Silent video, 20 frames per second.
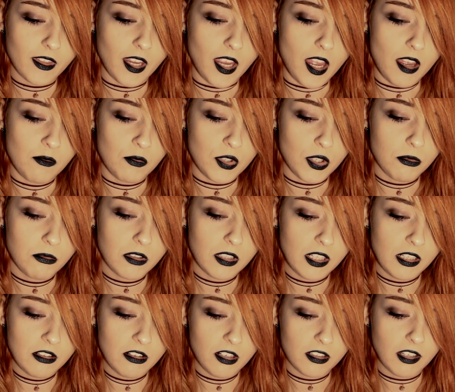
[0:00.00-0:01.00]
I'm totally
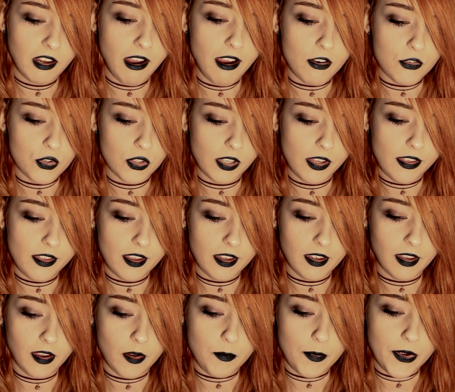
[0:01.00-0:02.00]
not casually
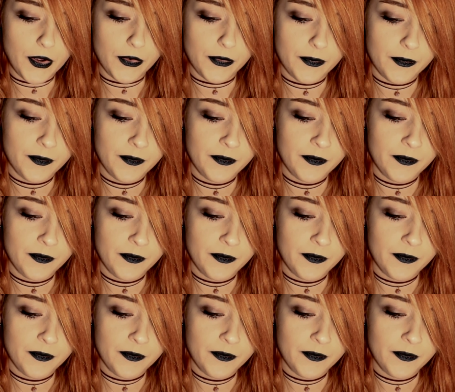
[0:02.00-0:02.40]
thinking about